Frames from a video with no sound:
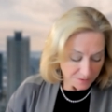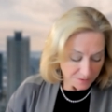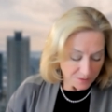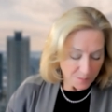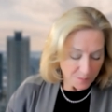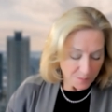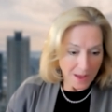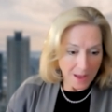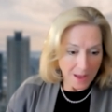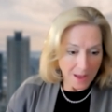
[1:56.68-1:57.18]
the
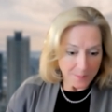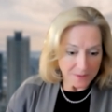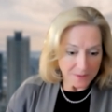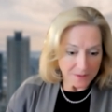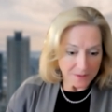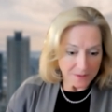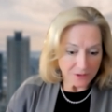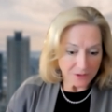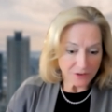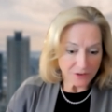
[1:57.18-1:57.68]

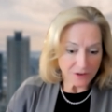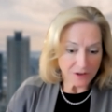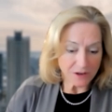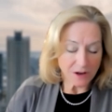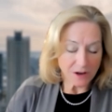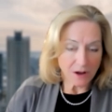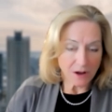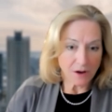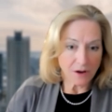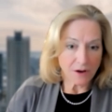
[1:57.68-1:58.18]

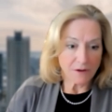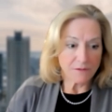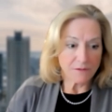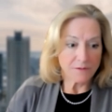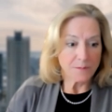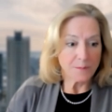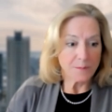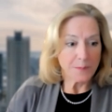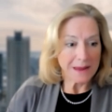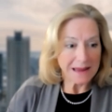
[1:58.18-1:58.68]
population of
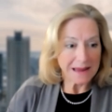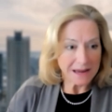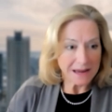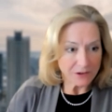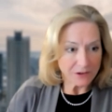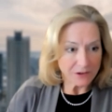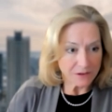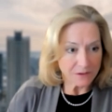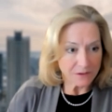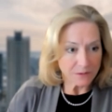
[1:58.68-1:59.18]

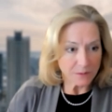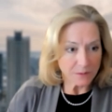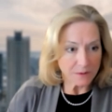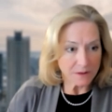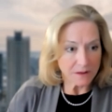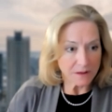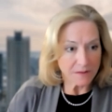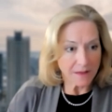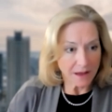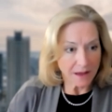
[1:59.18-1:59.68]
patients
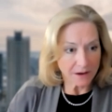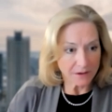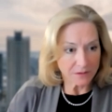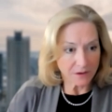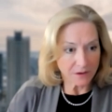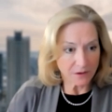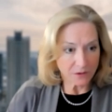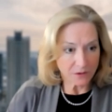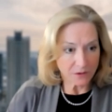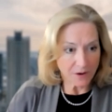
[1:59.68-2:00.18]
within the
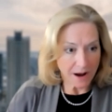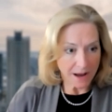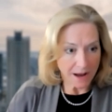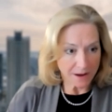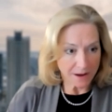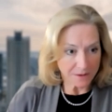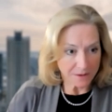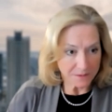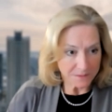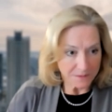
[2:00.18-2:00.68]
EXCEL
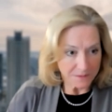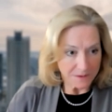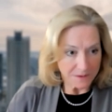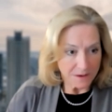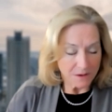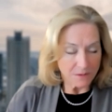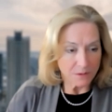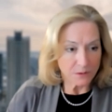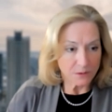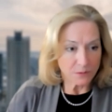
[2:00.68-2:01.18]
trial
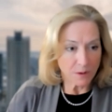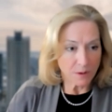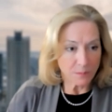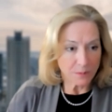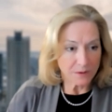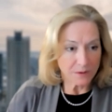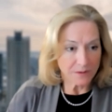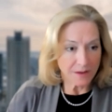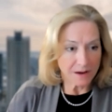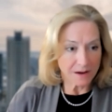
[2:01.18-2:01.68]
was
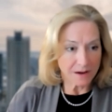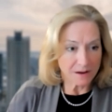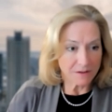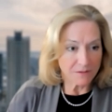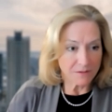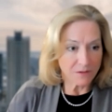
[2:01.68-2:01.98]
representative